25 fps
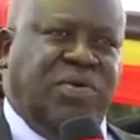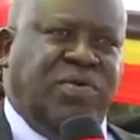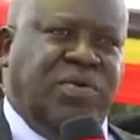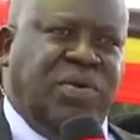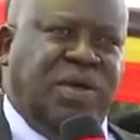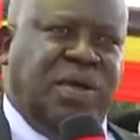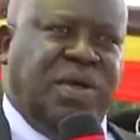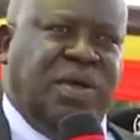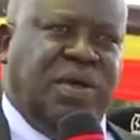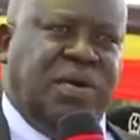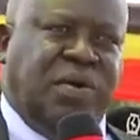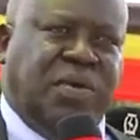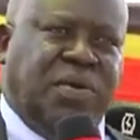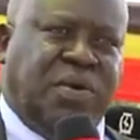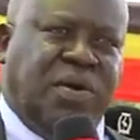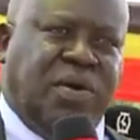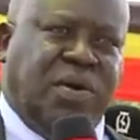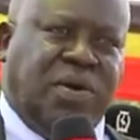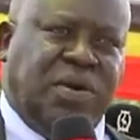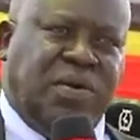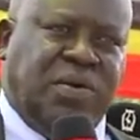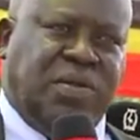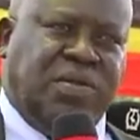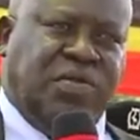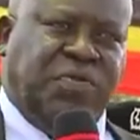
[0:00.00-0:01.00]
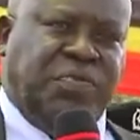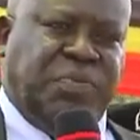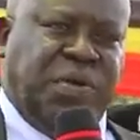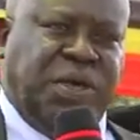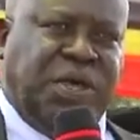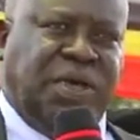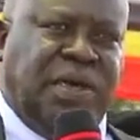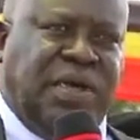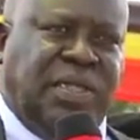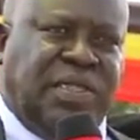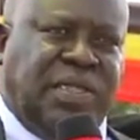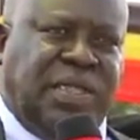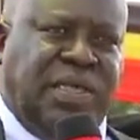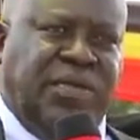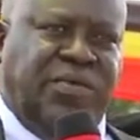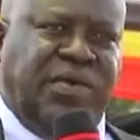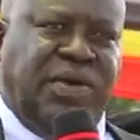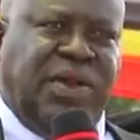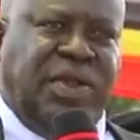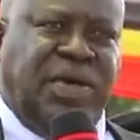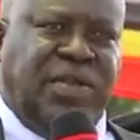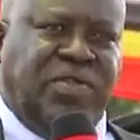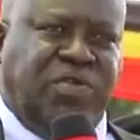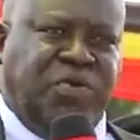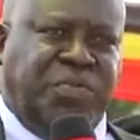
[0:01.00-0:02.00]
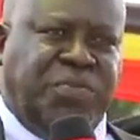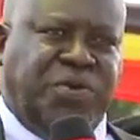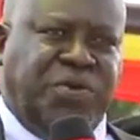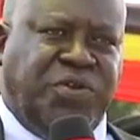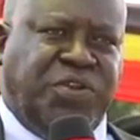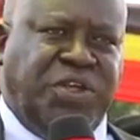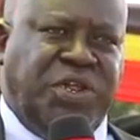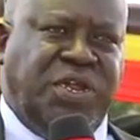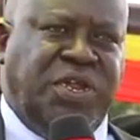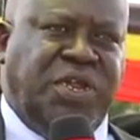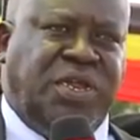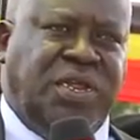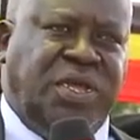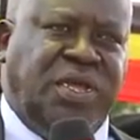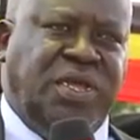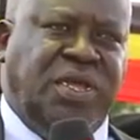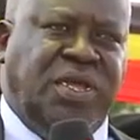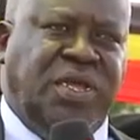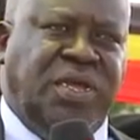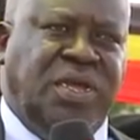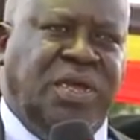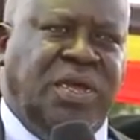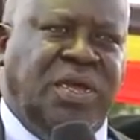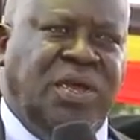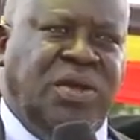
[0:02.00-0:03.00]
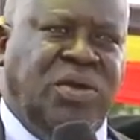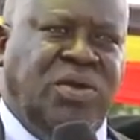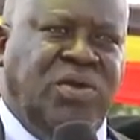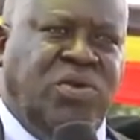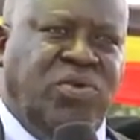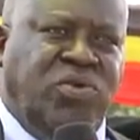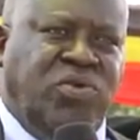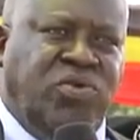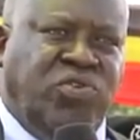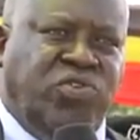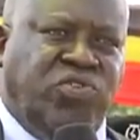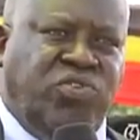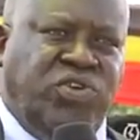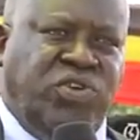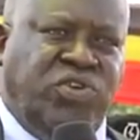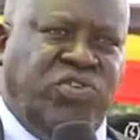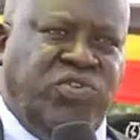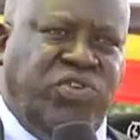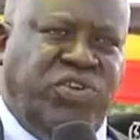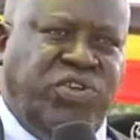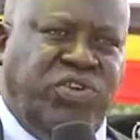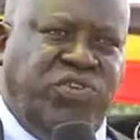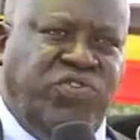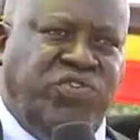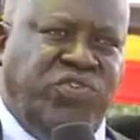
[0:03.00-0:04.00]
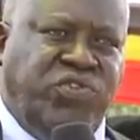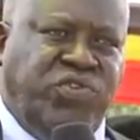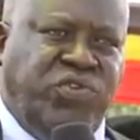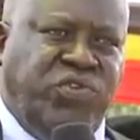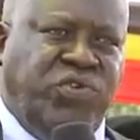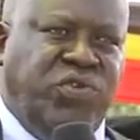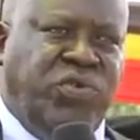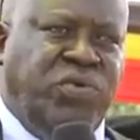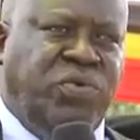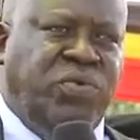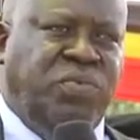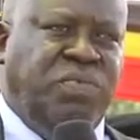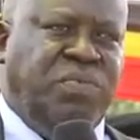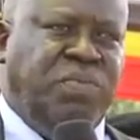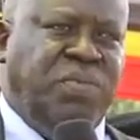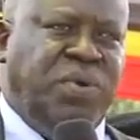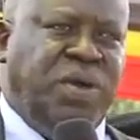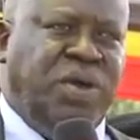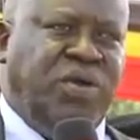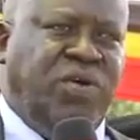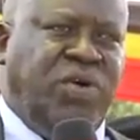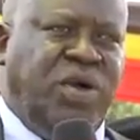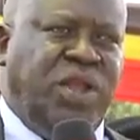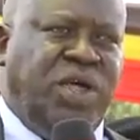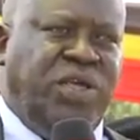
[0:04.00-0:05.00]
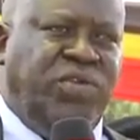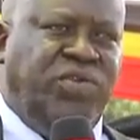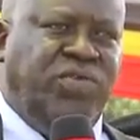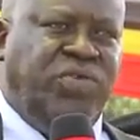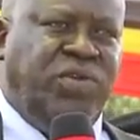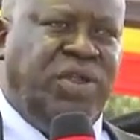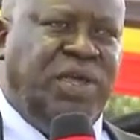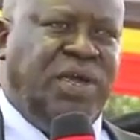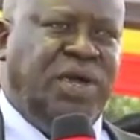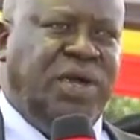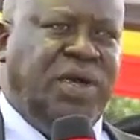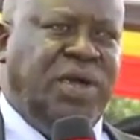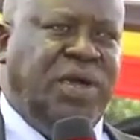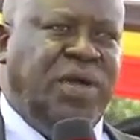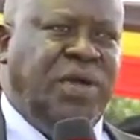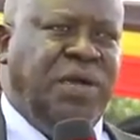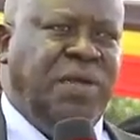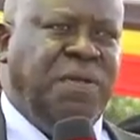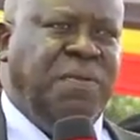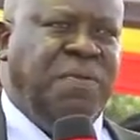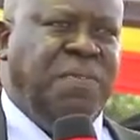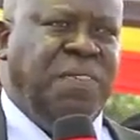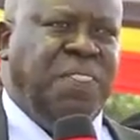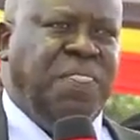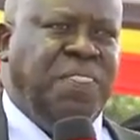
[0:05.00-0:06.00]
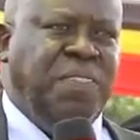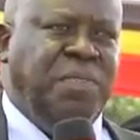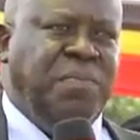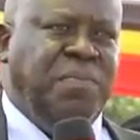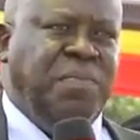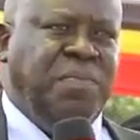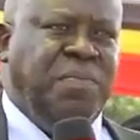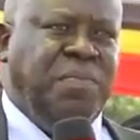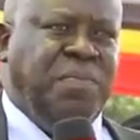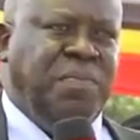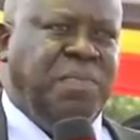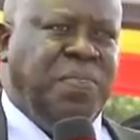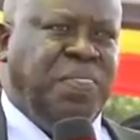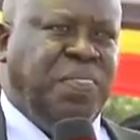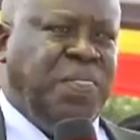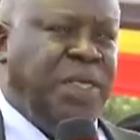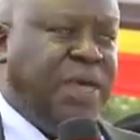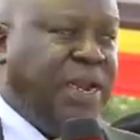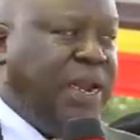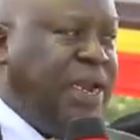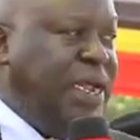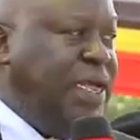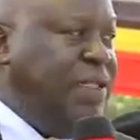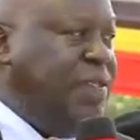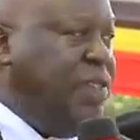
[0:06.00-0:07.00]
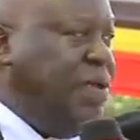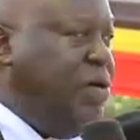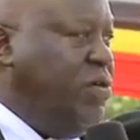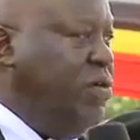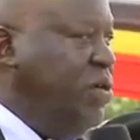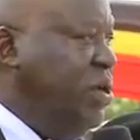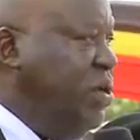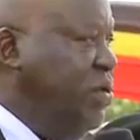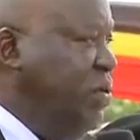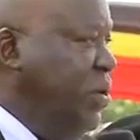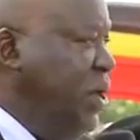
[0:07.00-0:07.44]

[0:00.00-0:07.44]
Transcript: with the speaker has given us opportunity to introduce you, Engola Jr. The rest are on the